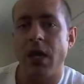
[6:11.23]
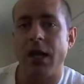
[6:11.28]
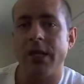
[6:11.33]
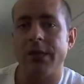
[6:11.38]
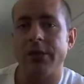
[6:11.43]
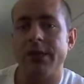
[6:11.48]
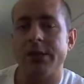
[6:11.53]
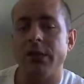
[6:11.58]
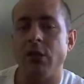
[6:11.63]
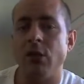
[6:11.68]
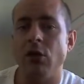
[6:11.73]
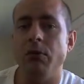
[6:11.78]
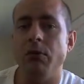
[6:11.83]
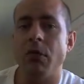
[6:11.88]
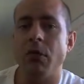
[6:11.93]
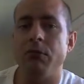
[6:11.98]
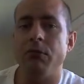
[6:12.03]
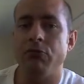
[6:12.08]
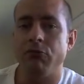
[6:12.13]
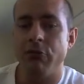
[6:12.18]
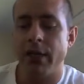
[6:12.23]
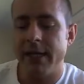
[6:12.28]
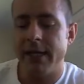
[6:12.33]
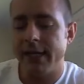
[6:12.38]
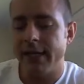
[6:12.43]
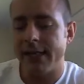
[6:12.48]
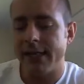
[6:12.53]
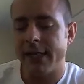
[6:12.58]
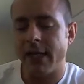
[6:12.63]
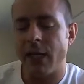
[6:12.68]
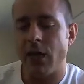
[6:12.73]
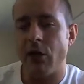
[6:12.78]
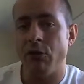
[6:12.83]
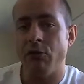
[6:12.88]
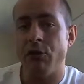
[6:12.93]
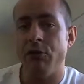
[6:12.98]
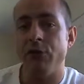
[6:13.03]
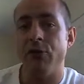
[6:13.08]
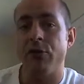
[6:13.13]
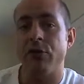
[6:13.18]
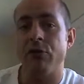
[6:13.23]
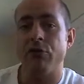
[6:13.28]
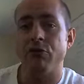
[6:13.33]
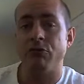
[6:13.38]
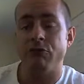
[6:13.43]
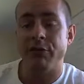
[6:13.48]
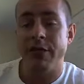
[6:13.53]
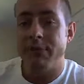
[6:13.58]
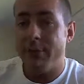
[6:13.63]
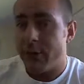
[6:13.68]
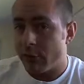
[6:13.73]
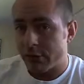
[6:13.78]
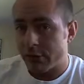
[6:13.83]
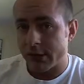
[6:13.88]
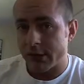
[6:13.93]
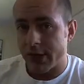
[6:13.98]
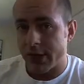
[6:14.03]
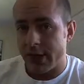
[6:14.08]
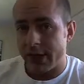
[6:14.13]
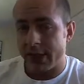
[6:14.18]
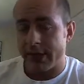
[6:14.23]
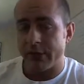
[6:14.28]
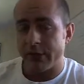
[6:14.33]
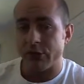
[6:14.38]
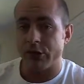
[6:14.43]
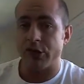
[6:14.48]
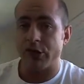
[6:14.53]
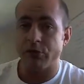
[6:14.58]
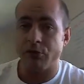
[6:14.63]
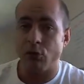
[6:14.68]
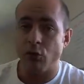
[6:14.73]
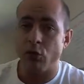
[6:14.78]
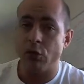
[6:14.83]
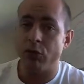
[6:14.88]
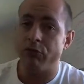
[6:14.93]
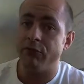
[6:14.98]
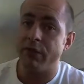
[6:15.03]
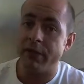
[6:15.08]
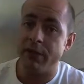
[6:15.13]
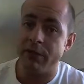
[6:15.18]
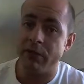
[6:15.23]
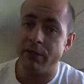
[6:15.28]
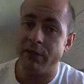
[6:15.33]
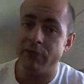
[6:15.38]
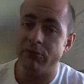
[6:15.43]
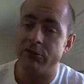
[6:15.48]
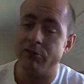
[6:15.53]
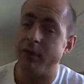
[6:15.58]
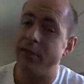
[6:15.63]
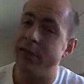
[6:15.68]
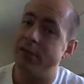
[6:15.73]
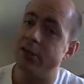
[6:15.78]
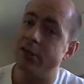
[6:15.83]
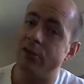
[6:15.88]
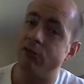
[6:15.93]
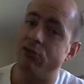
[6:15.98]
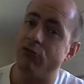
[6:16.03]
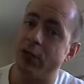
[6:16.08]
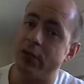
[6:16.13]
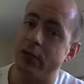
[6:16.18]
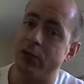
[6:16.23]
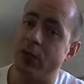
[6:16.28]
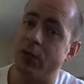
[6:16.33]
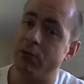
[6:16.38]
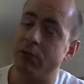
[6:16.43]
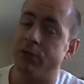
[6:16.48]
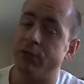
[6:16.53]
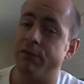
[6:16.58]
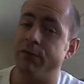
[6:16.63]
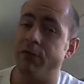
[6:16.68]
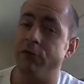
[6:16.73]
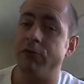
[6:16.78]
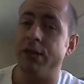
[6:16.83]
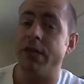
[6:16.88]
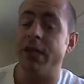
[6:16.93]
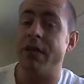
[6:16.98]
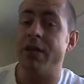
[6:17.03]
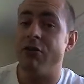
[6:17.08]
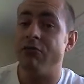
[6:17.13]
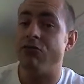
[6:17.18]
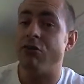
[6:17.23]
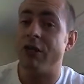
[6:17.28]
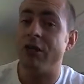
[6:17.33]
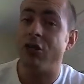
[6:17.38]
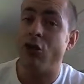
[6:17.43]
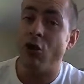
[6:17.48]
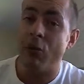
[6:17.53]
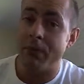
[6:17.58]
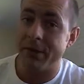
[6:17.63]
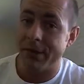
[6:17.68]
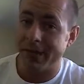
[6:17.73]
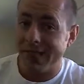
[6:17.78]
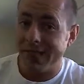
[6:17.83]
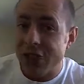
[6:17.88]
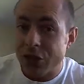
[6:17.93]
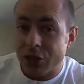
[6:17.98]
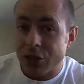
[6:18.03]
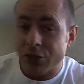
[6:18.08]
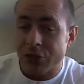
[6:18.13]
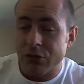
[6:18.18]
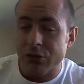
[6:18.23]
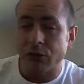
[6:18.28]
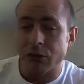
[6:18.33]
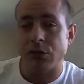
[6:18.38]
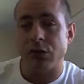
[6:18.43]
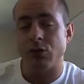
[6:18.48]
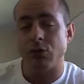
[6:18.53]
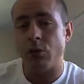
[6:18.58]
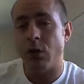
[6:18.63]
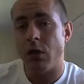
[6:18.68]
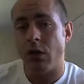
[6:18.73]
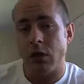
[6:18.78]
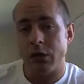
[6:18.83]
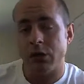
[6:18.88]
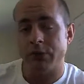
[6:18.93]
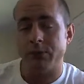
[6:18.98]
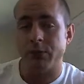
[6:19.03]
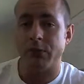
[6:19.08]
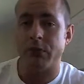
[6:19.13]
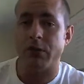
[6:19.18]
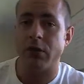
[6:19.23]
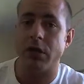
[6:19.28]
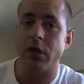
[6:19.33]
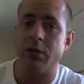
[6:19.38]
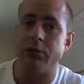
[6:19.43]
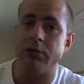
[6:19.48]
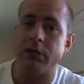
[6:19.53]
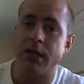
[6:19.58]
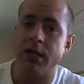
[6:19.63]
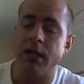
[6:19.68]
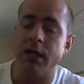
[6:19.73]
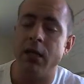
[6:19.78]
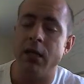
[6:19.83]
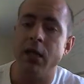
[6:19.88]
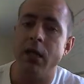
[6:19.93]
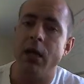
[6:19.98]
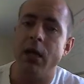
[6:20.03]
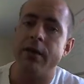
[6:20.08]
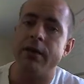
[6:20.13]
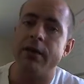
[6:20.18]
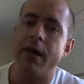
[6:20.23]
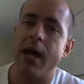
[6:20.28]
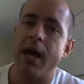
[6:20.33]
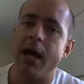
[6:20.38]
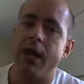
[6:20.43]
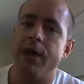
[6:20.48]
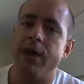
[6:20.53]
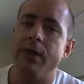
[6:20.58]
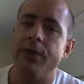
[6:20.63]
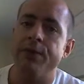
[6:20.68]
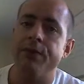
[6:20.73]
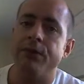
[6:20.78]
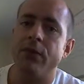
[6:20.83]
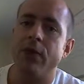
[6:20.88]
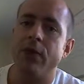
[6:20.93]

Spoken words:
And so by breaking down the 3 meals a day into smaller regular meals, but eating the right types of foods in the right combinations, which is where lunchbox diet comes in, then